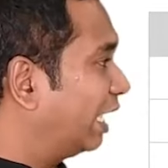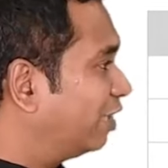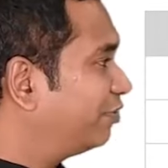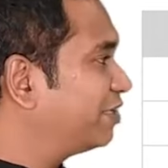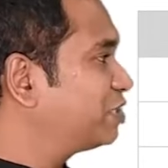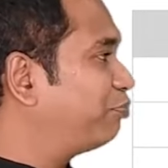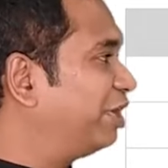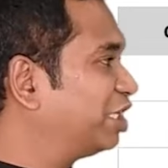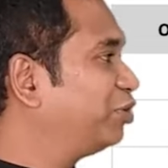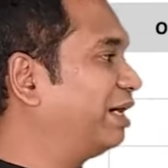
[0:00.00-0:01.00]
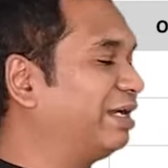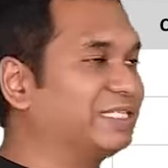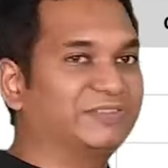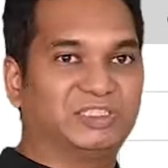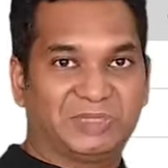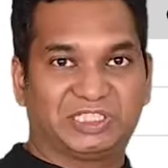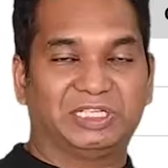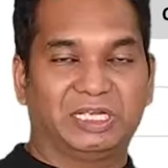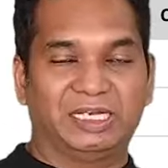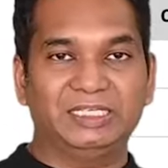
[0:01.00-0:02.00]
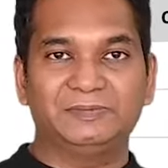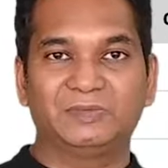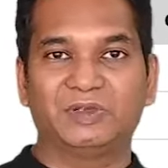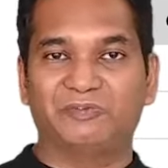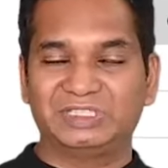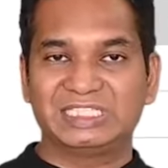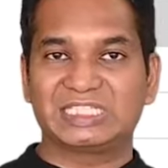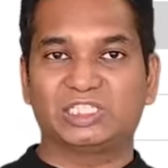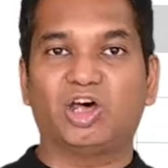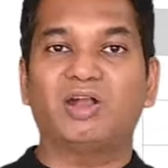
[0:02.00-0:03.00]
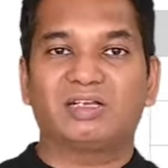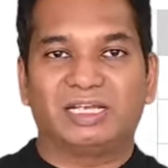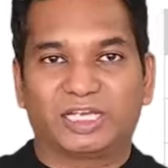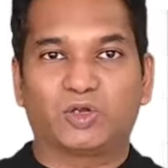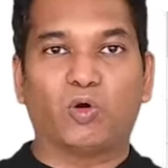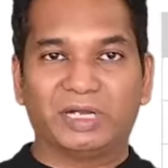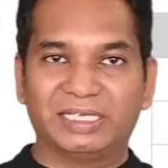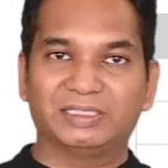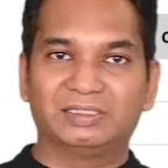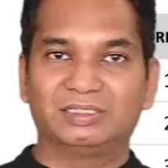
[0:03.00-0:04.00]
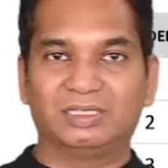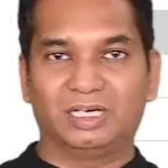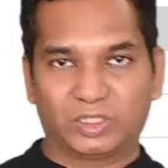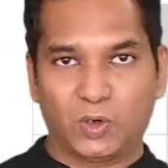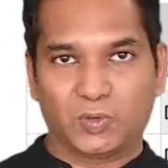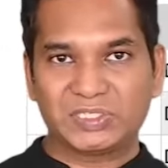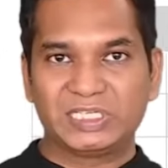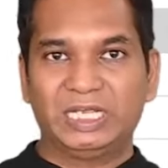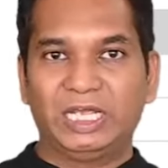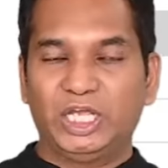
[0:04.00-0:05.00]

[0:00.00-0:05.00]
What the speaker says: covers predictive analytics with machine learning, which is not a coding course.